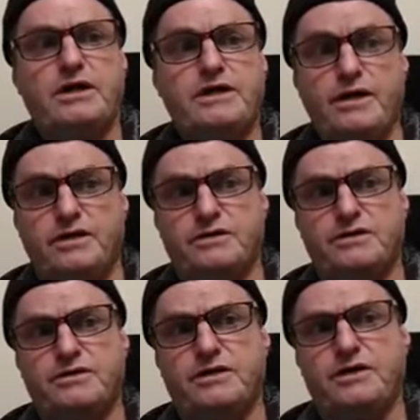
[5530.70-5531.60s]
Yeah.
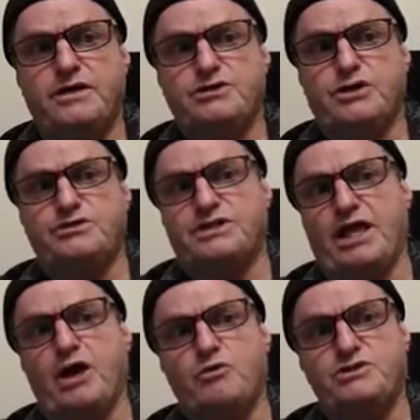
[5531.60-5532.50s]
So it's an
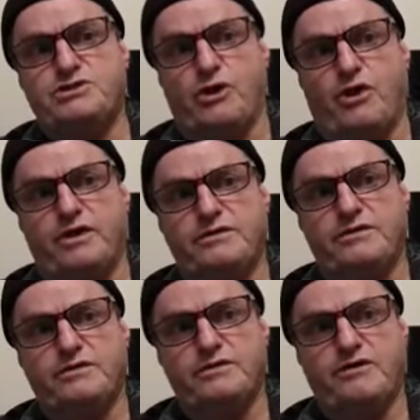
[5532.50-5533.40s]
outward sign
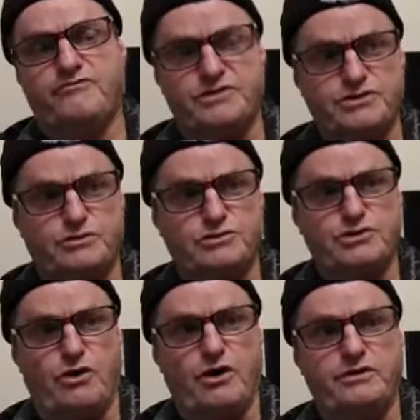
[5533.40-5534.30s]
a physical
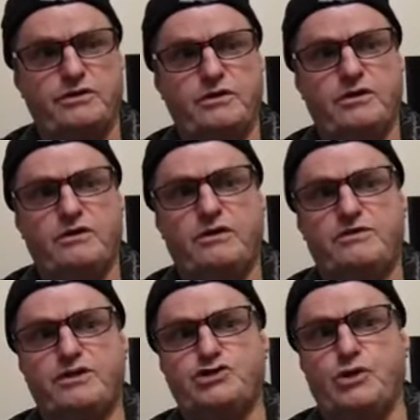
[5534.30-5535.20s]
sign
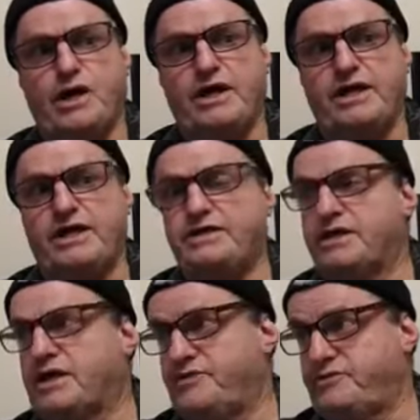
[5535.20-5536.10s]
that you are in the
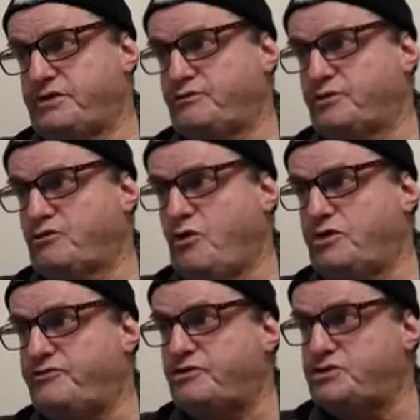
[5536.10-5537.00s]
covenant with God
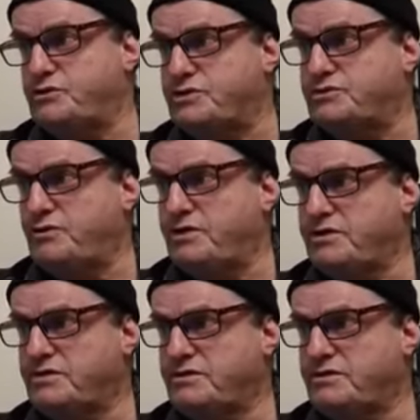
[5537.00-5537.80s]
if you're Jewish, right?